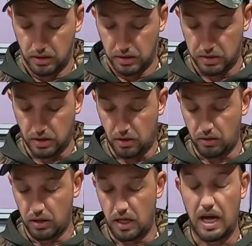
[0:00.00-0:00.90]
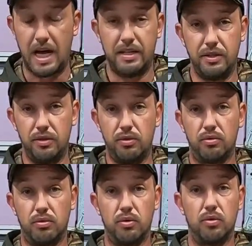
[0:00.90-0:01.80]
So I do
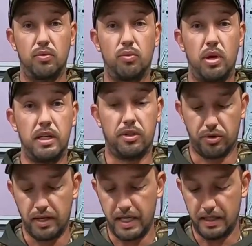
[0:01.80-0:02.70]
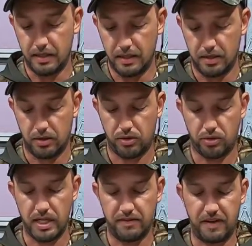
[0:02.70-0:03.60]
1 to 3,
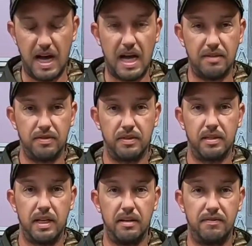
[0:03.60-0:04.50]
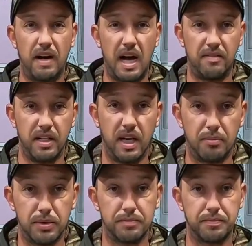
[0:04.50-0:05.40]
3 to 5, and 5 and up.